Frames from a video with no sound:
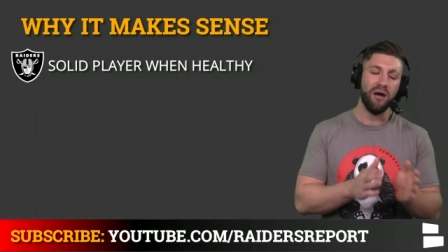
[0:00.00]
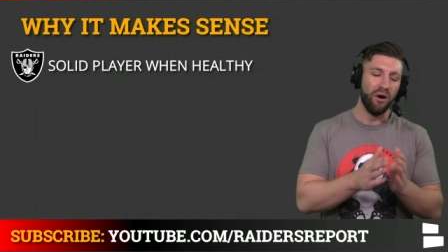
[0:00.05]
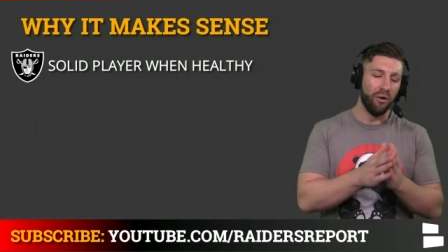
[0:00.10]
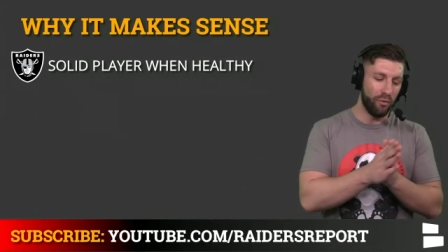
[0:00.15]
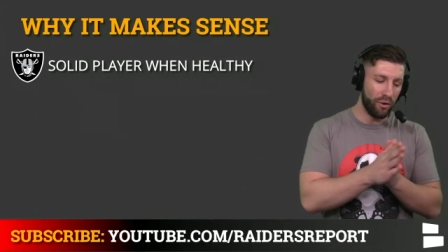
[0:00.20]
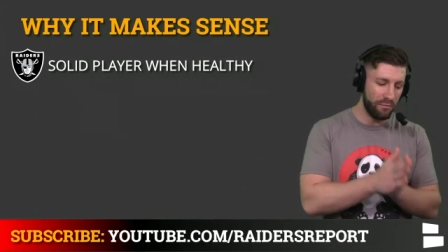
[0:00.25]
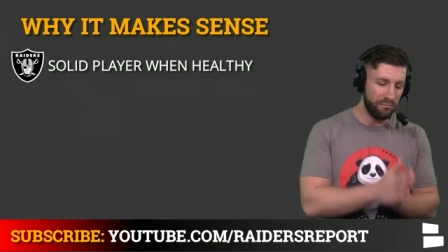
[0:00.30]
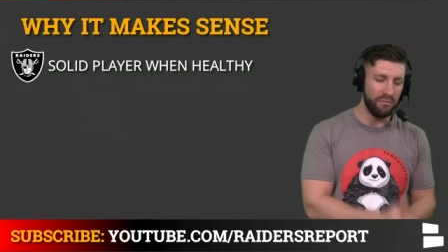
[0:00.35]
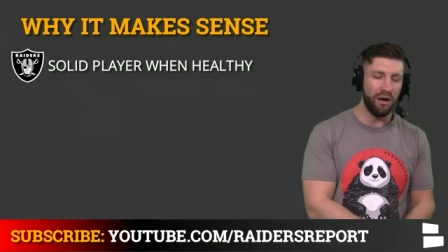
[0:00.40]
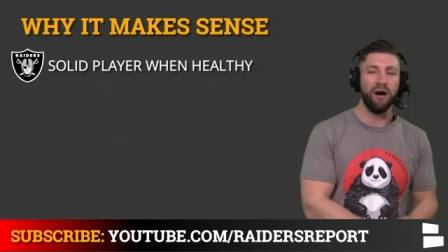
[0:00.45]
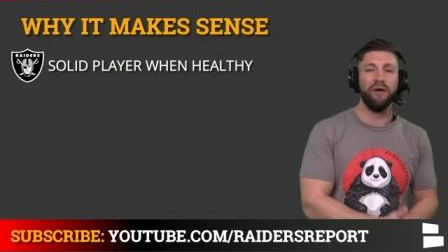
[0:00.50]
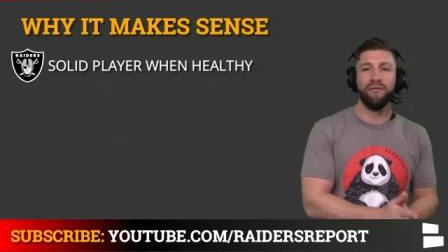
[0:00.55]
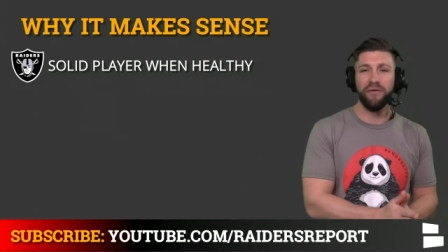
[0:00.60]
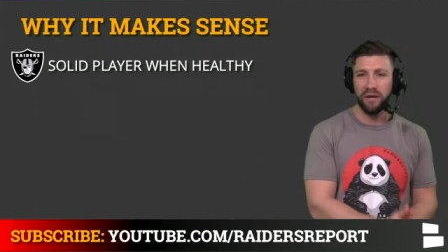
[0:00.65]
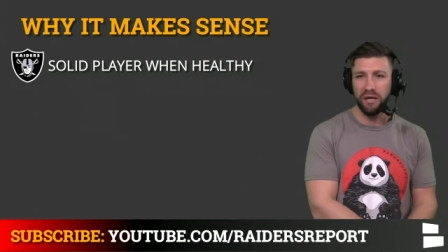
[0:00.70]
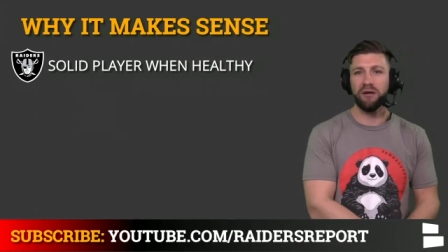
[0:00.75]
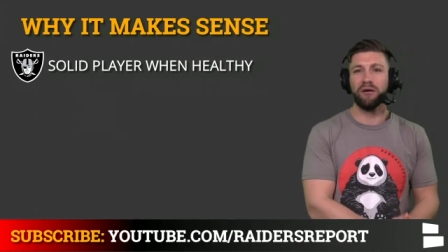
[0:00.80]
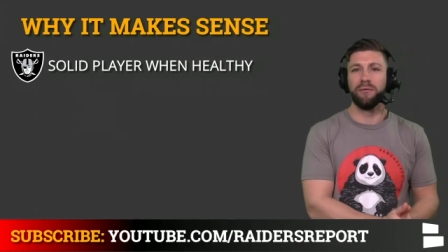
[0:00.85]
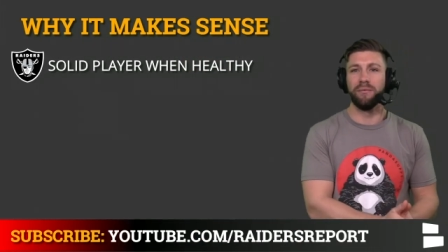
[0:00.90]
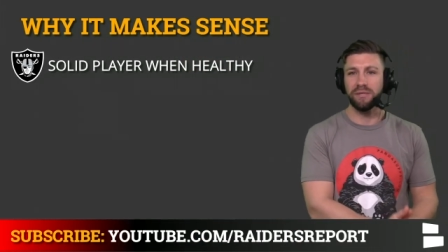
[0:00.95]
When Melvin
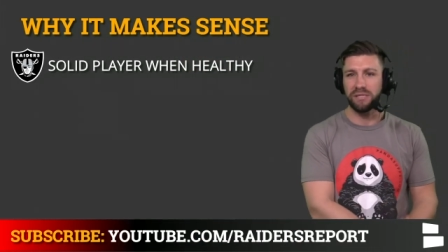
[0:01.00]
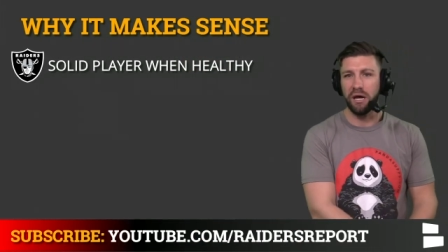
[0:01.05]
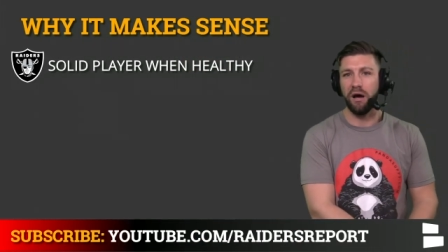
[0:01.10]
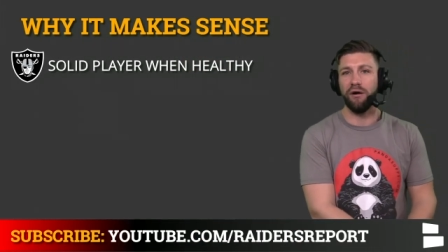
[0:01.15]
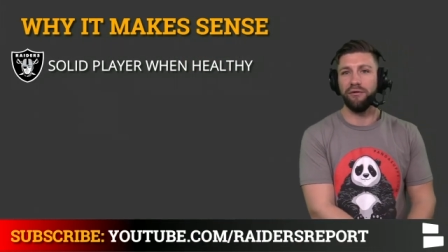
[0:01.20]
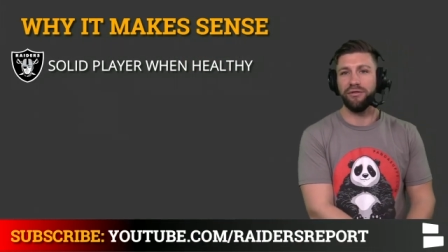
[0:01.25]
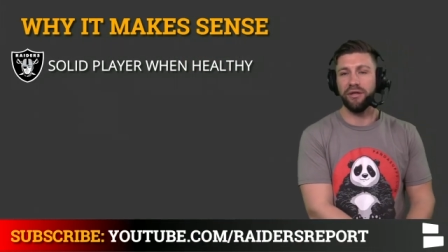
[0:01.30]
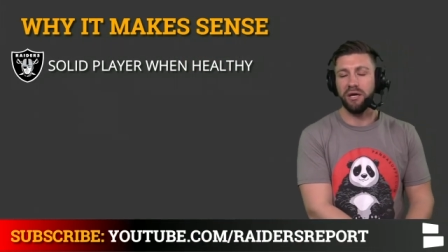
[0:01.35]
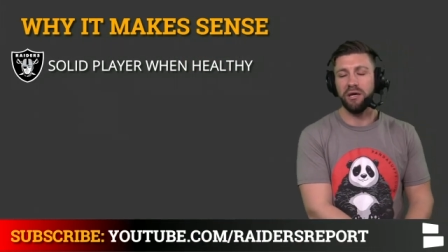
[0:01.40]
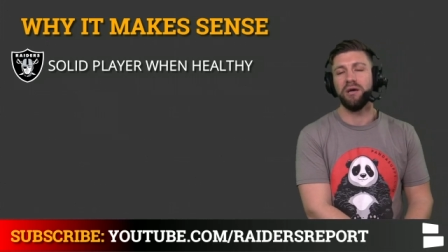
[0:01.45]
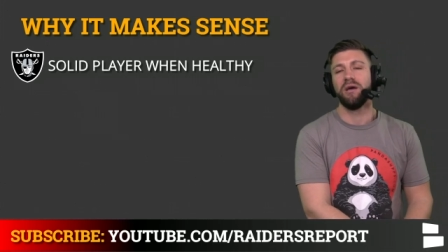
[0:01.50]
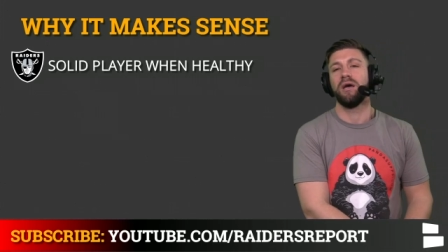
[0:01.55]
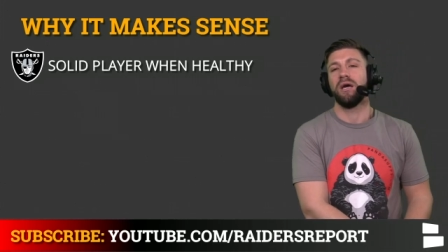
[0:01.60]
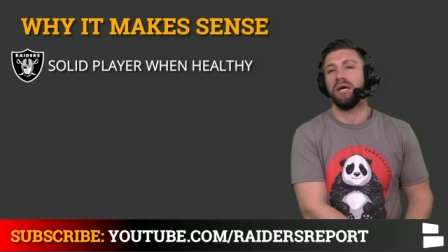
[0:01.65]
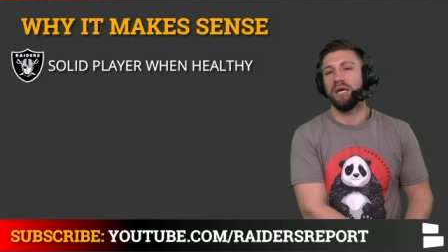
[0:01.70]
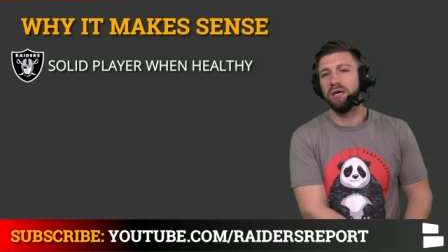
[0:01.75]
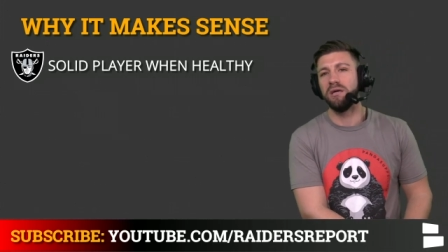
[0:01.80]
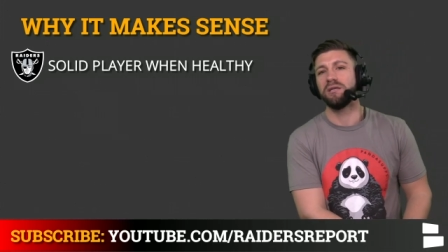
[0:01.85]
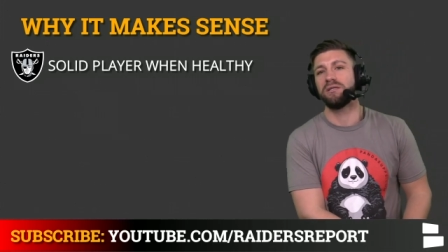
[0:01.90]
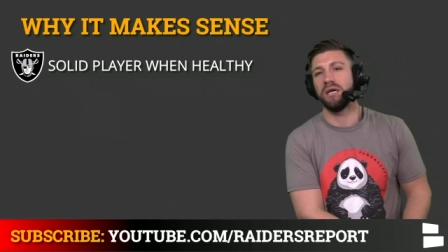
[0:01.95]
Ingram is healthy,
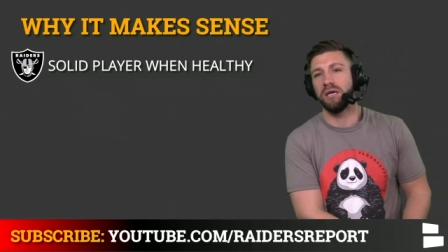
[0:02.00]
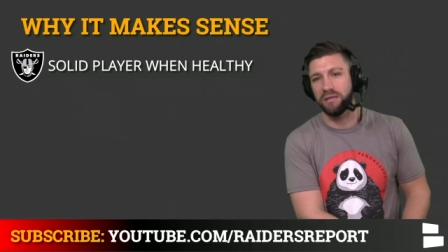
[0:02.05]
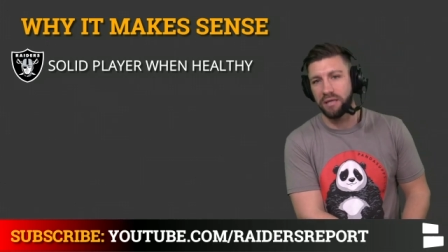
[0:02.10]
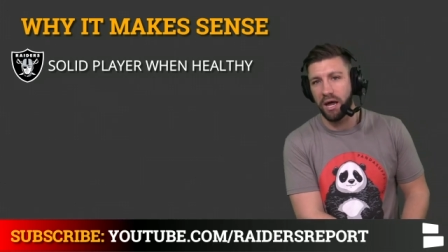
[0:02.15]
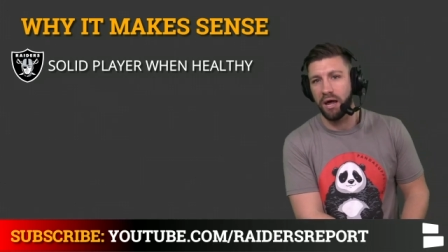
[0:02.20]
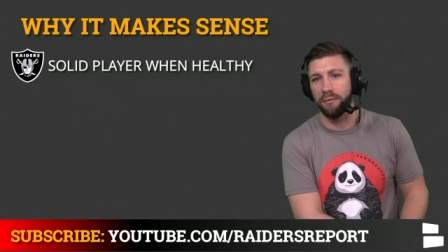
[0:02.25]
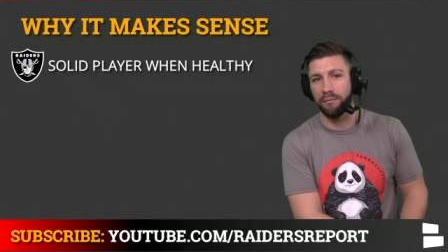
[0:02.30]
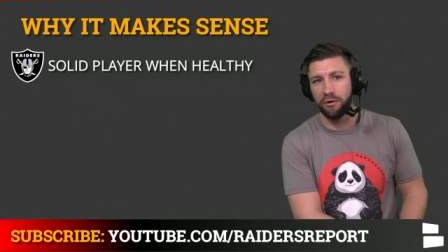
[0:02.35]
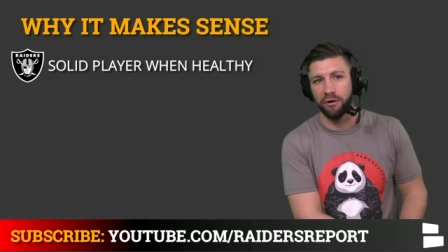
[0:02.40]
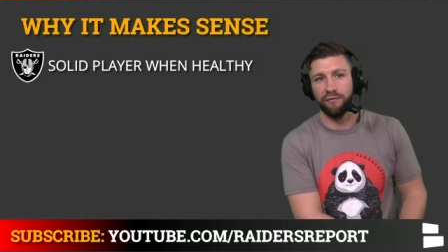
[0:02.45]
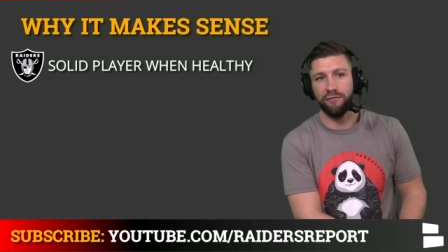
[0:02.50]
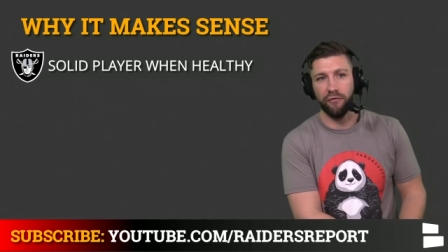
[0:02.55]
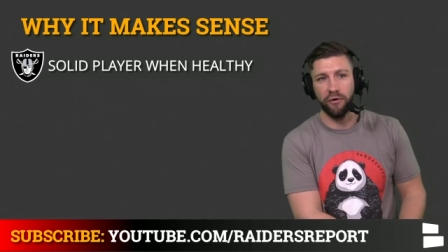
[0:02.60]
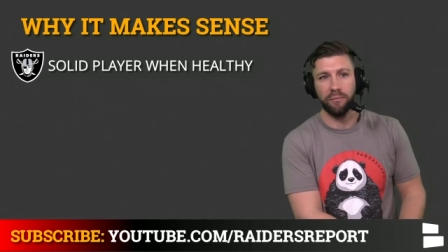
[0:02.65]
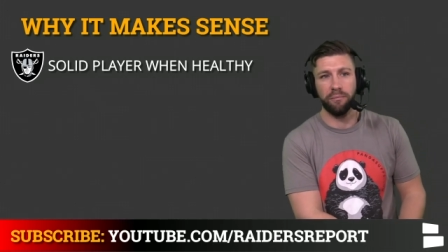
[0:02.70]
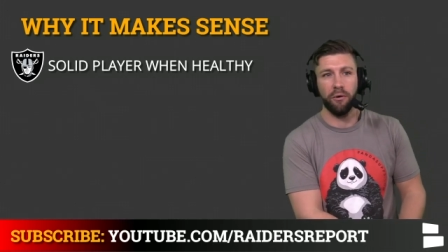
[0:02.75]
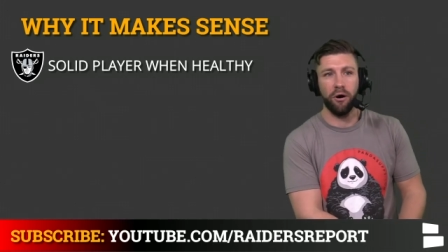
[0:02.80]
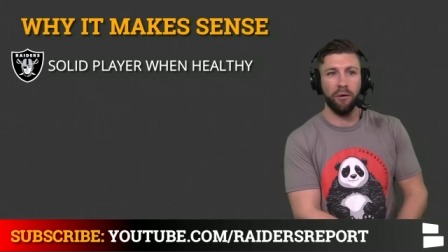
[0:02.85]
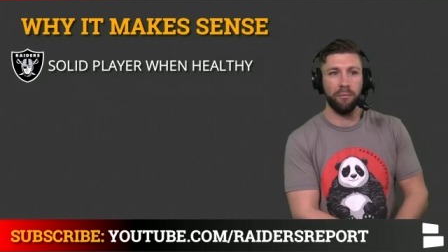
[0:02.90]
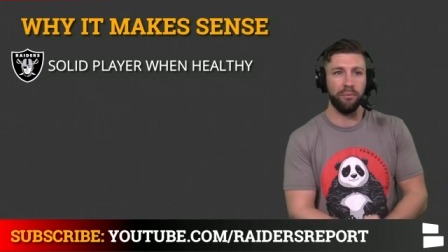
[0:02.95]
he is a damn good
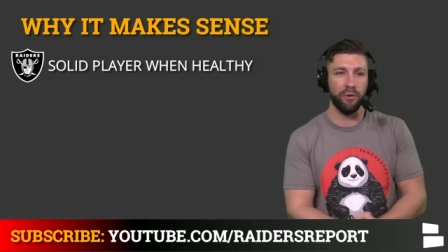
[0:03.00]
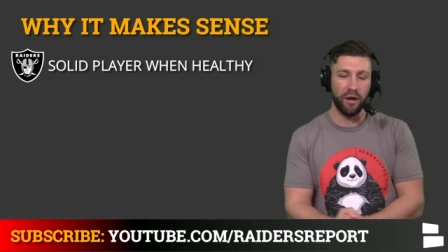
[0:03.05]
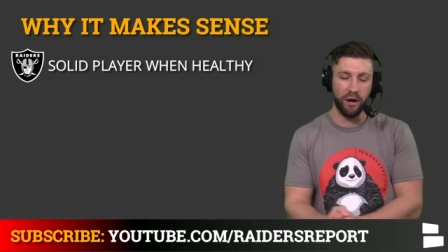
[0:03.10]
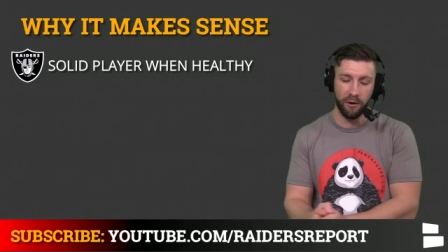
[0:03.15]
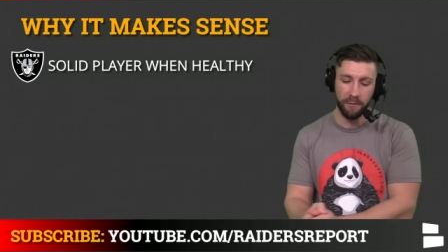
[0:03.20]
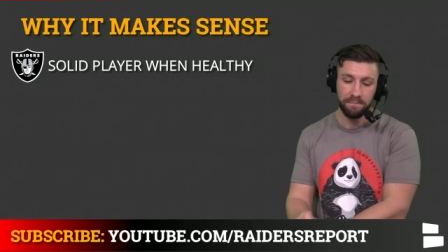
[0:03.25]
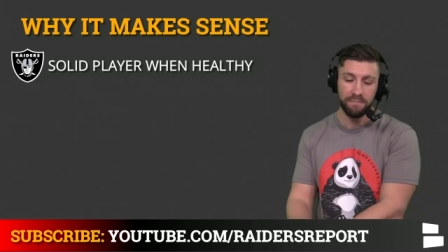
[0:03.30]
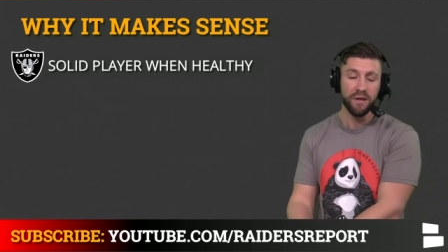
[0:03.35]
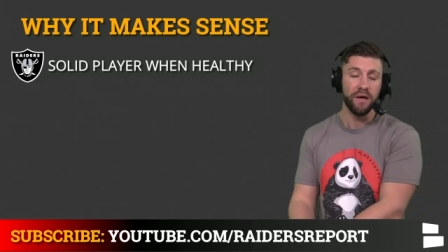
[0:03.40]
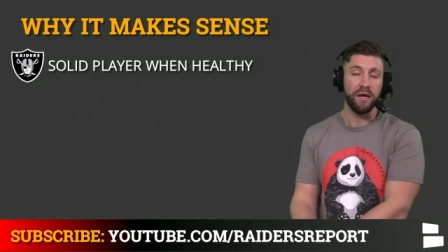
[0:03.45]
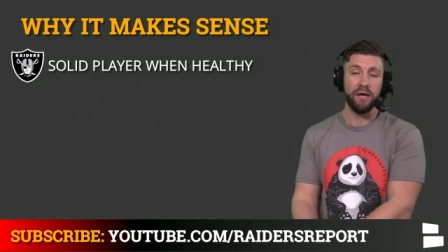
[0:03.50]
football player.